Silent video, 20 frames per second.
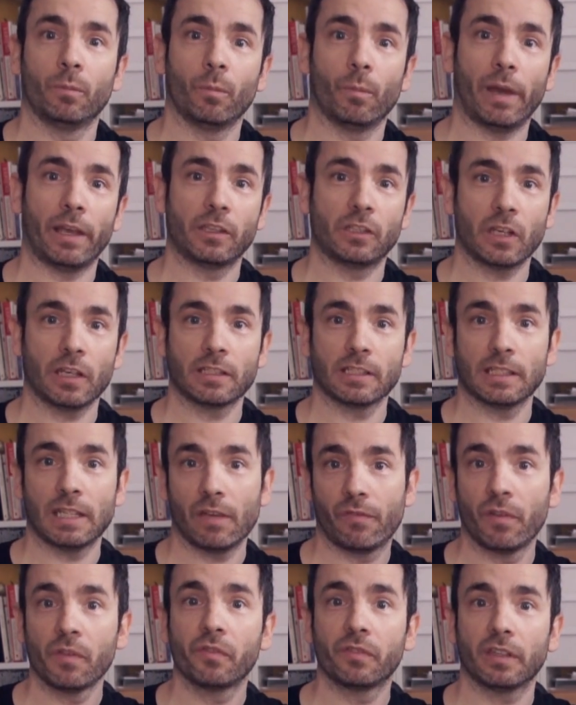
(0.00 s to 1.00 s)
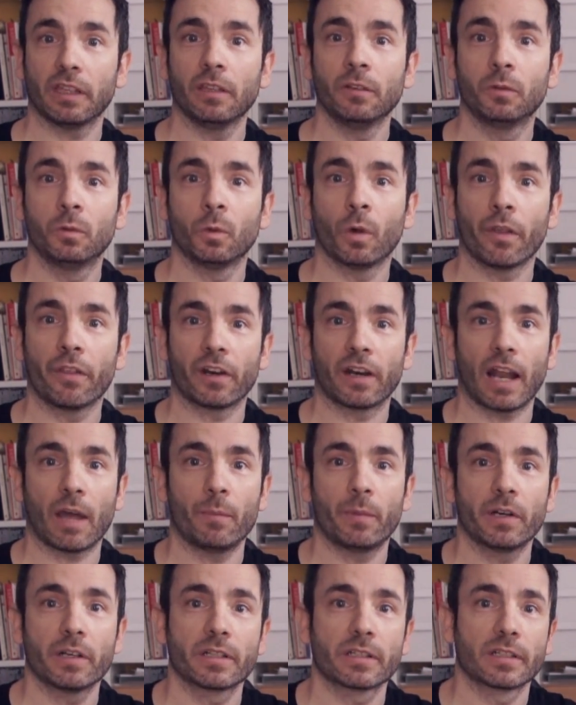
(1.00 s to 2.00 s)
by changing the 15 to other
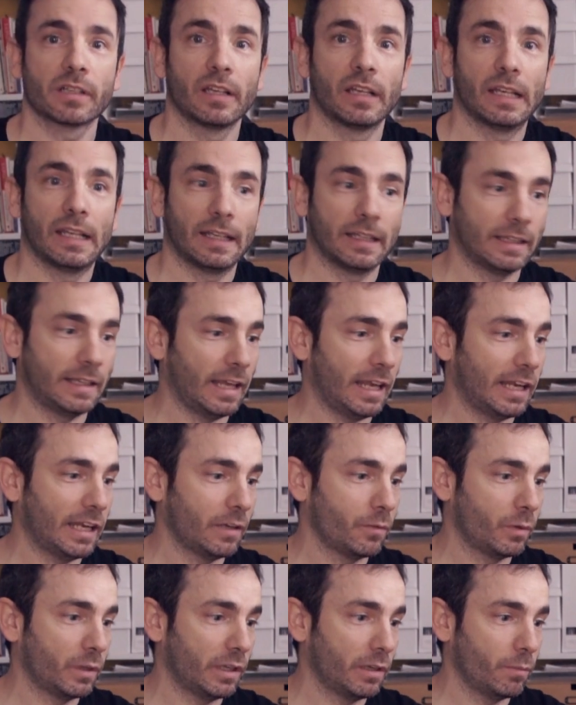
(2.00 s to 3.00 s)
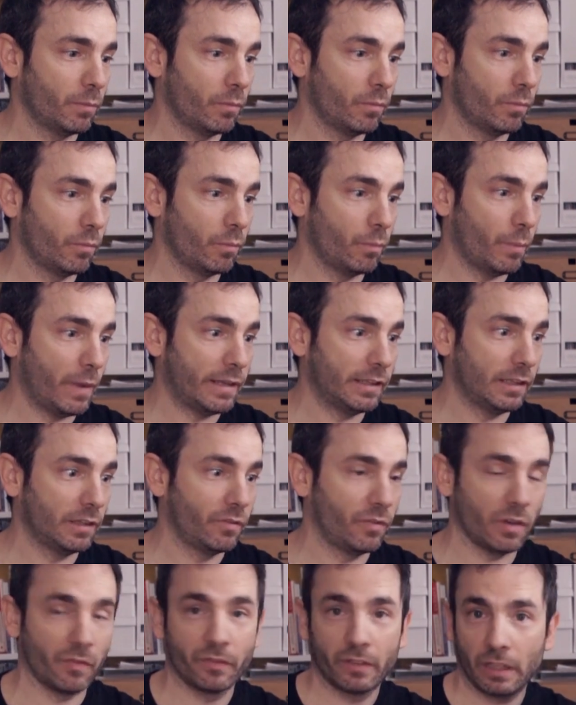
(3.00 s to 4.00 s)
numbers, then if we made it
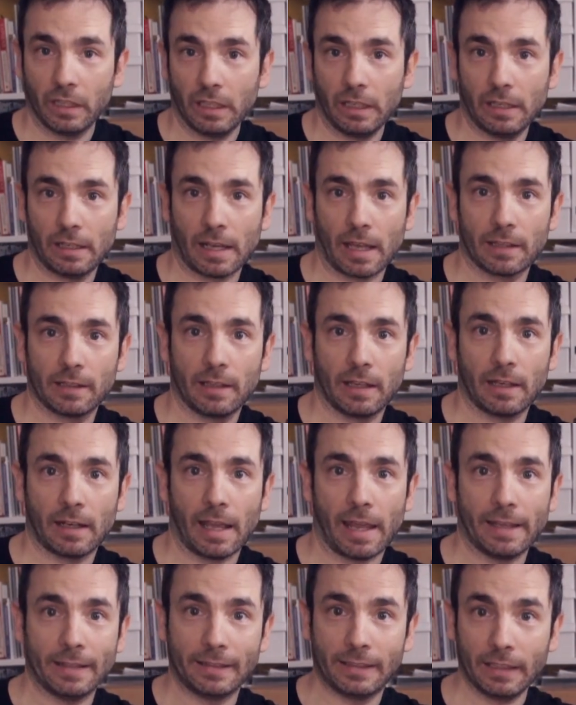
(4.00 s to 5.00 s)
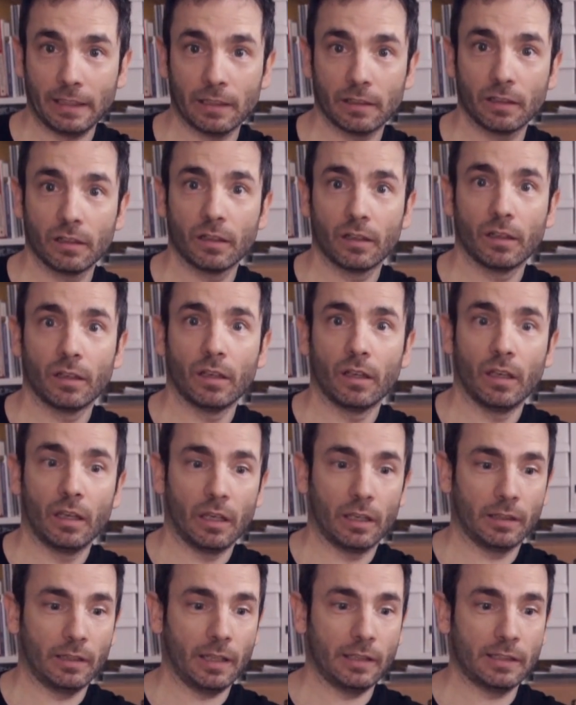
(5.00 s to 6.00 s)
15 and then 18,
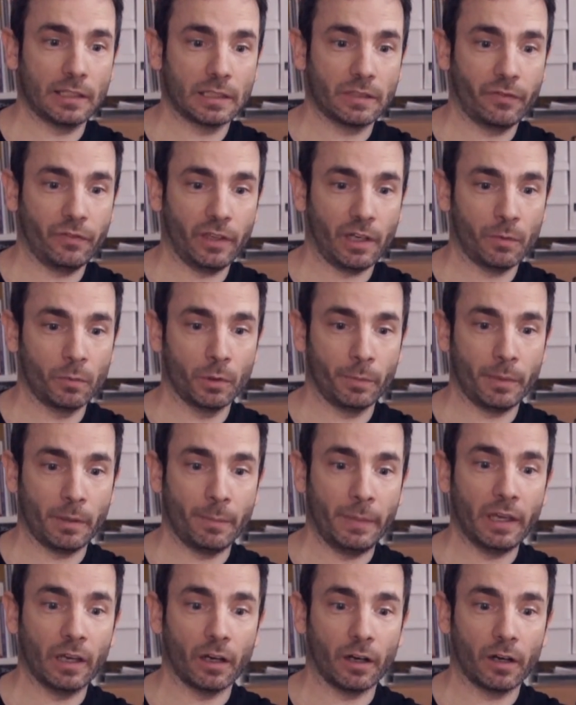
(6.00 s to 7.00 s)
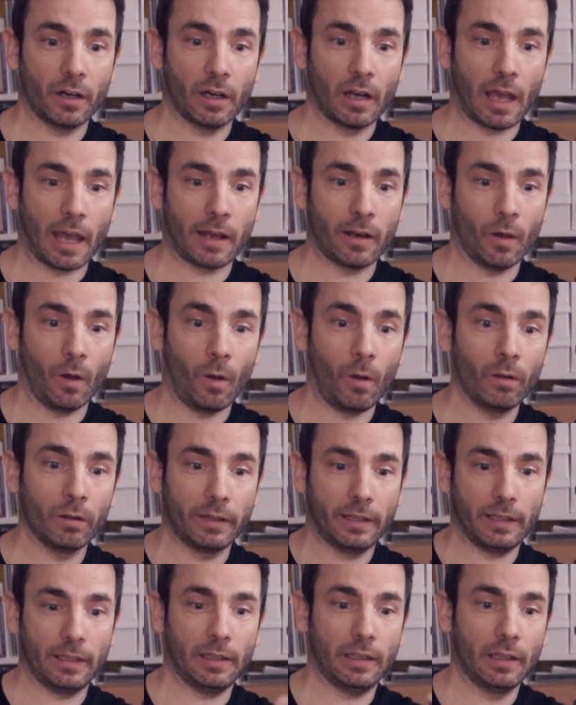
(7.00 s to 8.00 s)
then the sphere would be bigger, and all
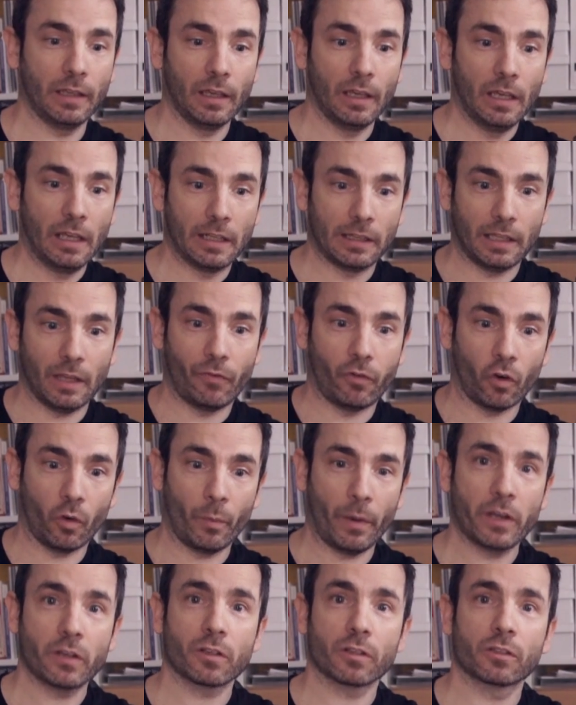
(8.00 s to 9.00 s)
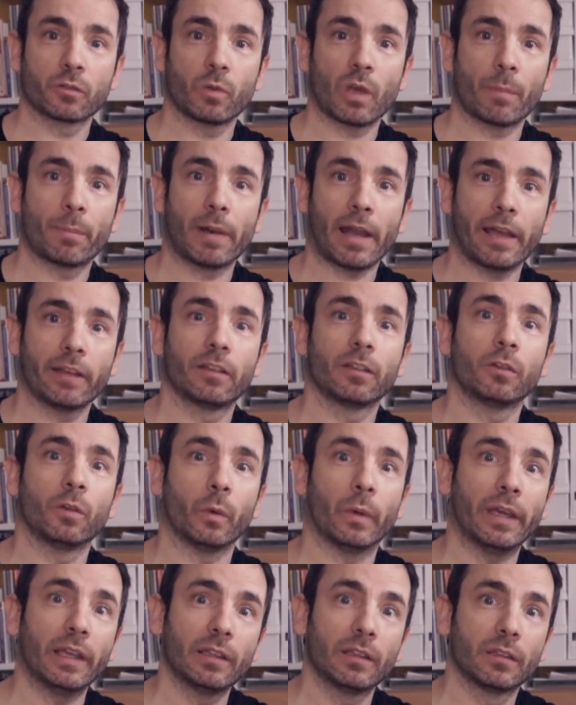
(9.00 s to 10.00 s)
the deformations we applied
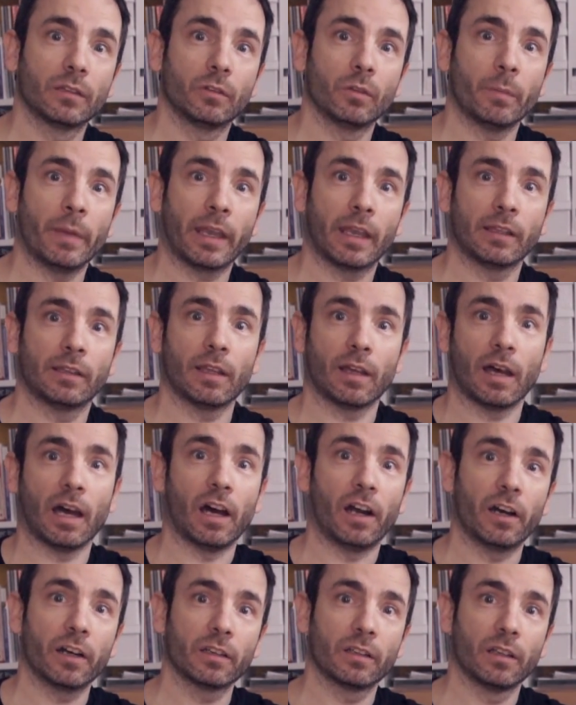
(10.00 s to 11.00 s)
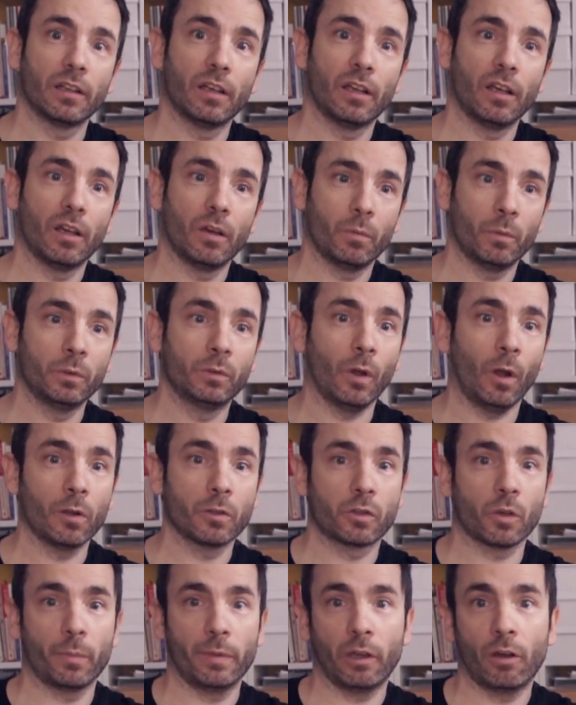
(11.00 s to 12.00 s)
to it to make it a heart would
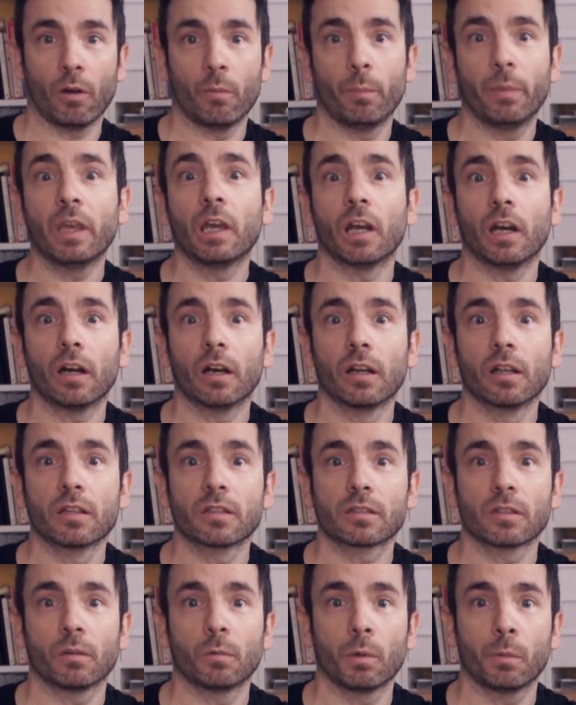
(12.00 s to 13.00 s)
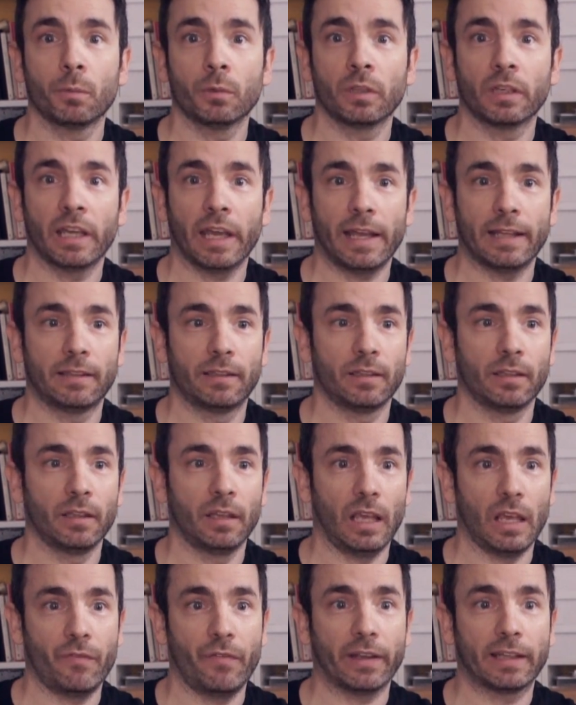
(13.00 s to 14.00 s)
also become bigger. So we would get
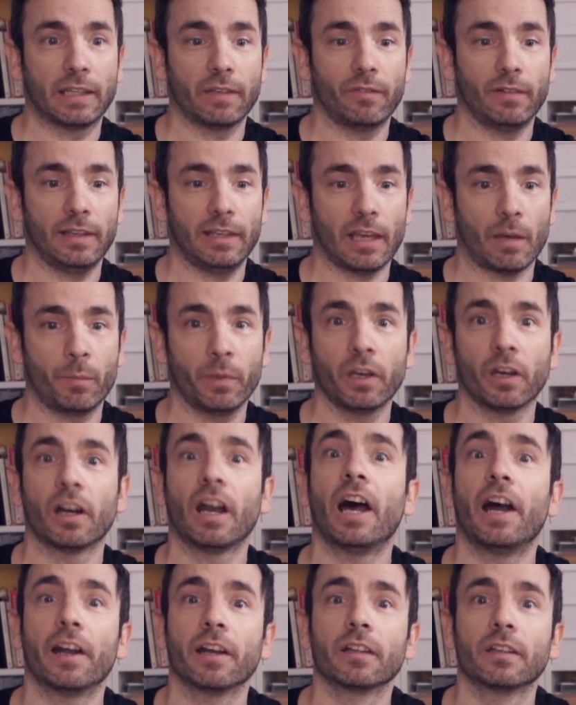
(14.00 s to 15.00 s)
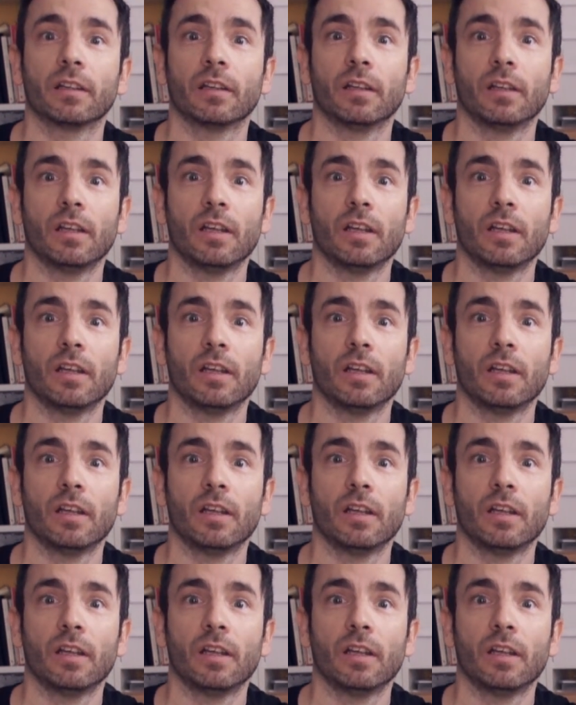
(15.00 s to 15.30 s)
effectively a bigger heart.